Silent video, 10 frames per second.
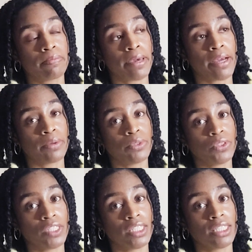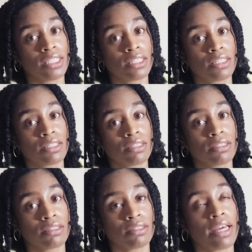boundaries,
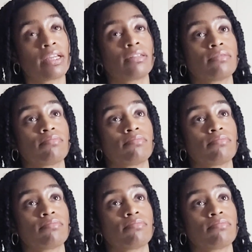like